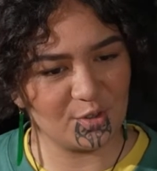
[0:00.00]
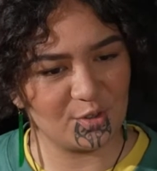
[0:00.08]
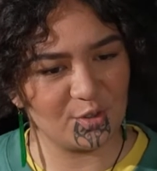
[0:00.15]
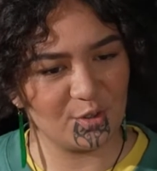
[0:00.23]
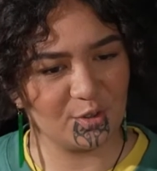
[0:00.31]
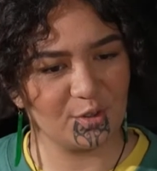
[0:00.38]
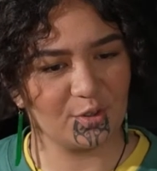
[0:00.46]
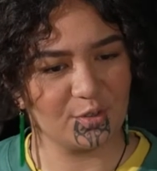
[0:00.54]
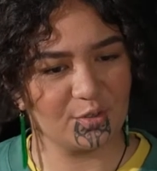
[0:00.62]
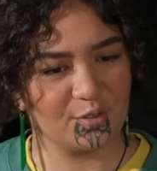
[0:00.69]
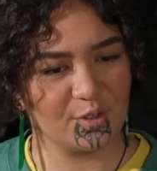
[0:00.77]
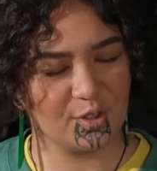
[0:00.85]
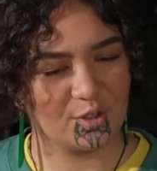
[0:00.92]
sort
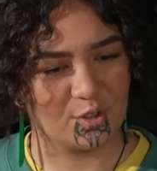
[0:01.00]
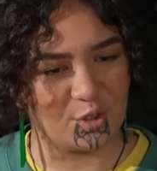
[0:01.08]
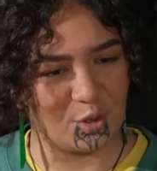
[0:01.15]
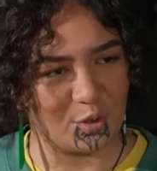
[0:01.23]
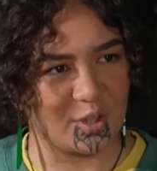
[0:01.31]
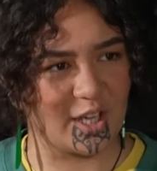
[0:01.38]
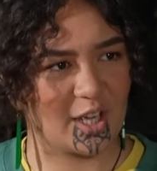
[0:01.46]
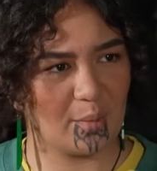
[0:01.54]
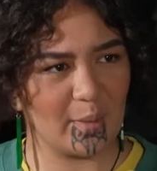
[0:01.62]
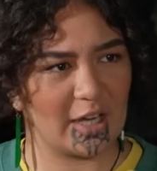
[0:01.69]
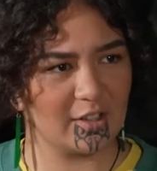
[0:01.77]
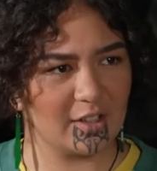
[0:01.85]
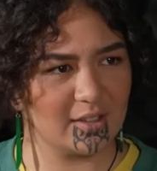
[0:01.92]
of talking
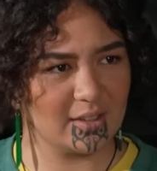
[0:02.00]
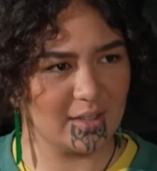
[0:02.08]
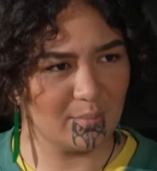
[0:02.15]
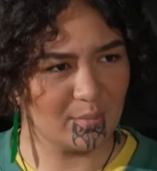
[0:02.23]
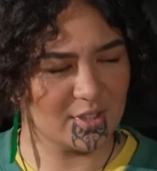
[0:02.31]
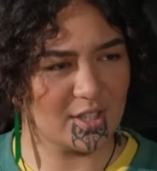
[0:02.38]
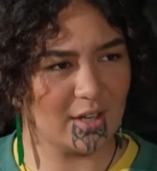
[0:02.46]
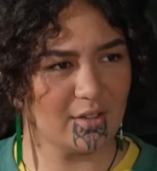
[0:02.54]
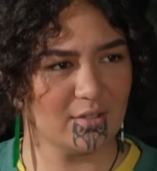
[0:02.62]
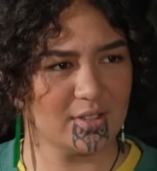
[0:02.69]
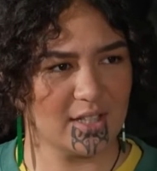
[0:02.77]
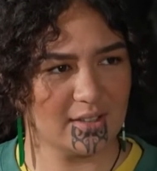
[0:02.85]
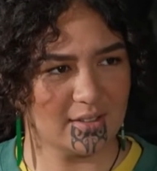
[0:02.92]
about it
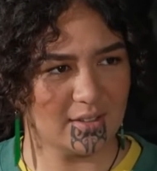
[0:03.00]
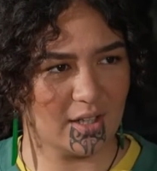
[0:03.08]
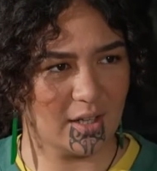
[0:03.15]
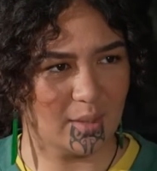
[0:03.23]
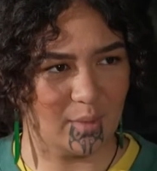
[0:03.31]
themselves at the time,